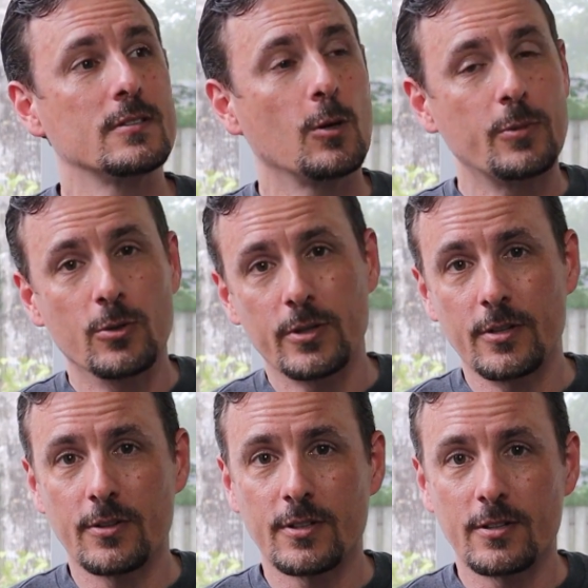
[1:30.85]
Hope you don't hear
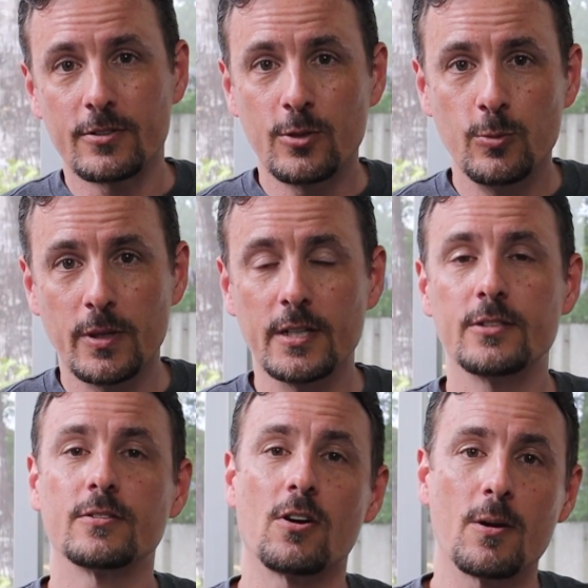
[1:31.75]
the thunder too much.
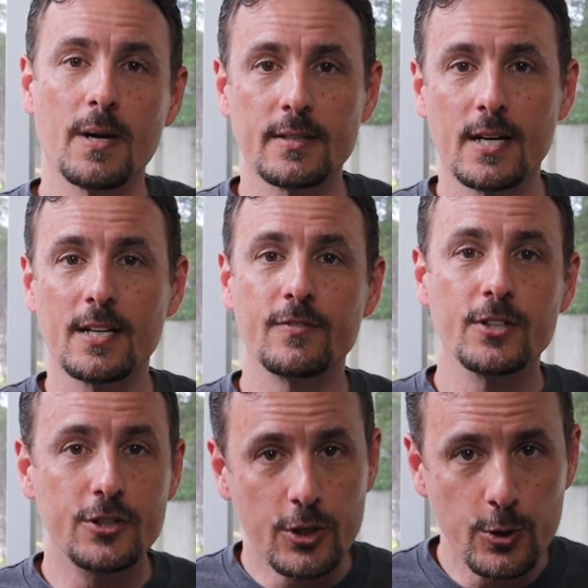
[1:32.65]
Sorry about that. If you
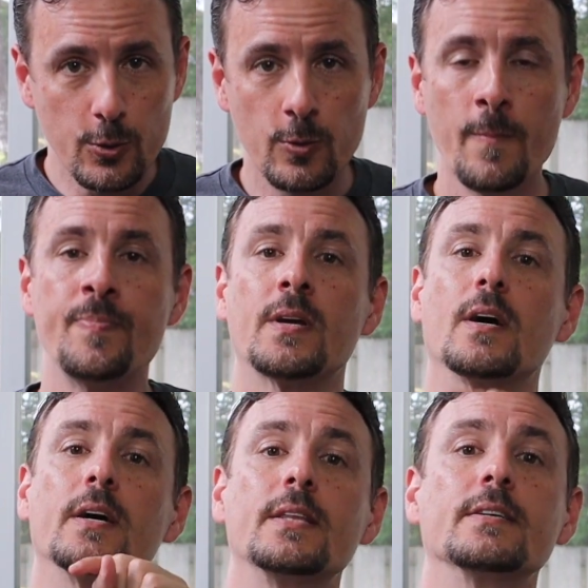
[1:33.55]
do,
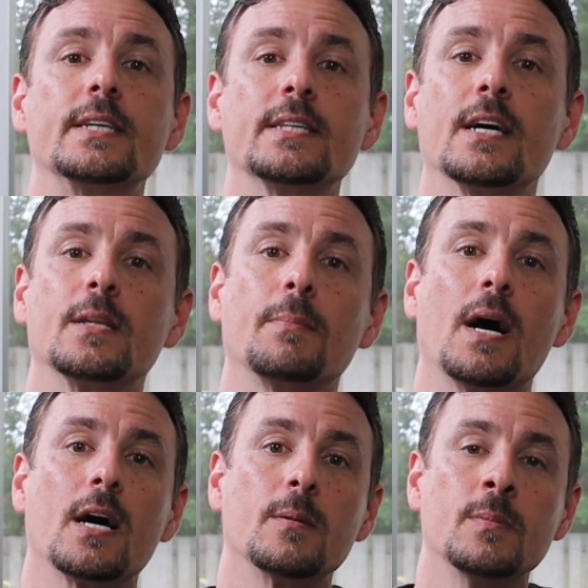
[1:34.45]
hit the link down the
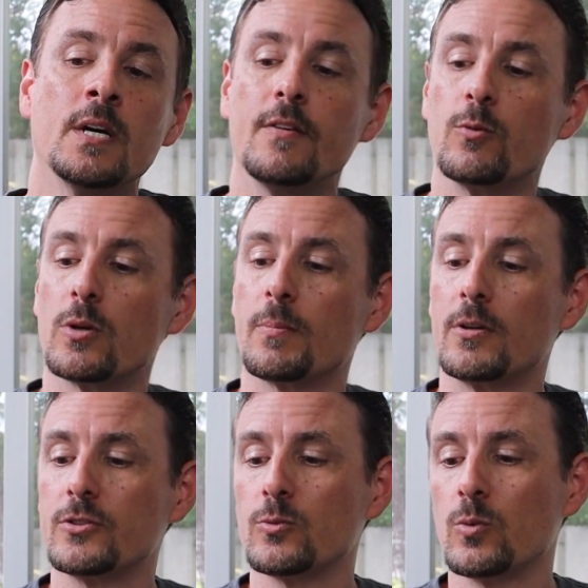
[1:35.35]
bottom if you want to
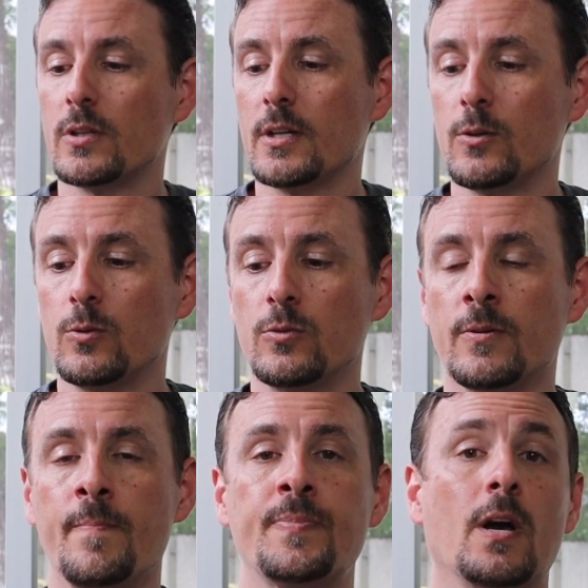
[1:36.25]
purchase one of those.
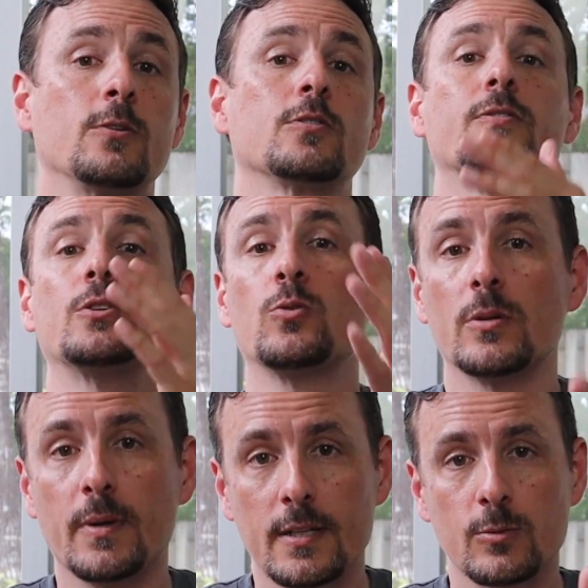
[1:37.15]
Also, if you do want to
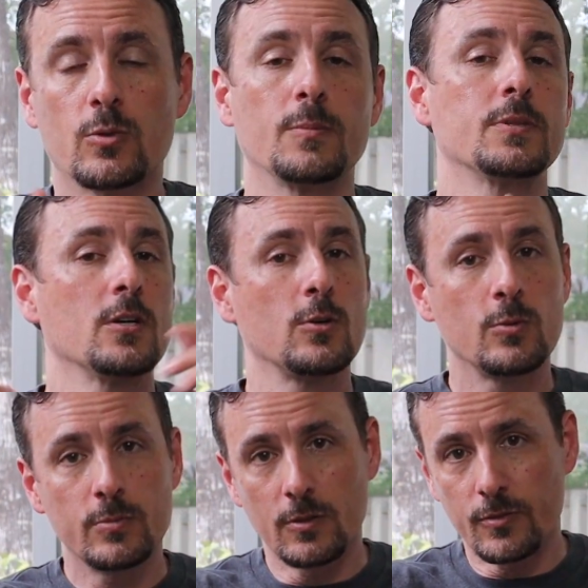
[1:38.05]
buy some crypto,
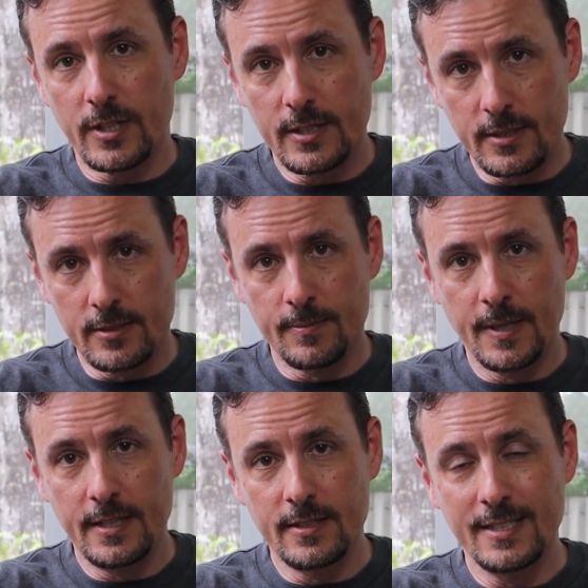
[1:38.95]
don't forget to
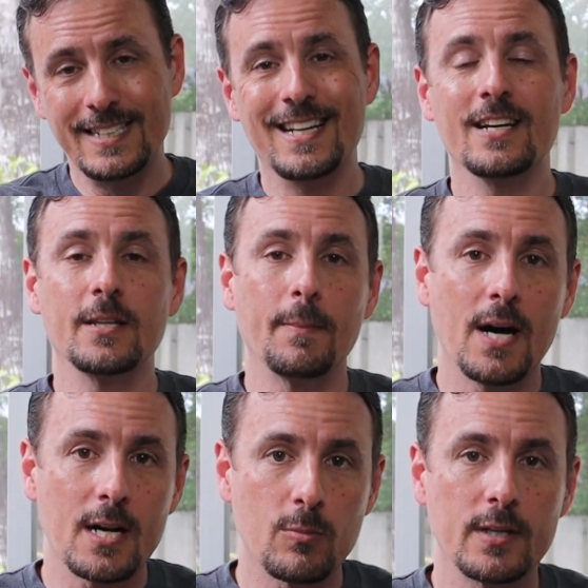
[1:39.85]
hit the link down the
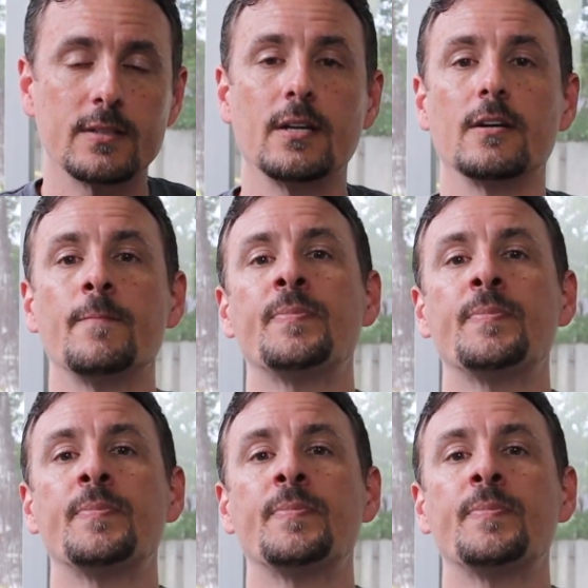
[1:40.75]
bottom right there.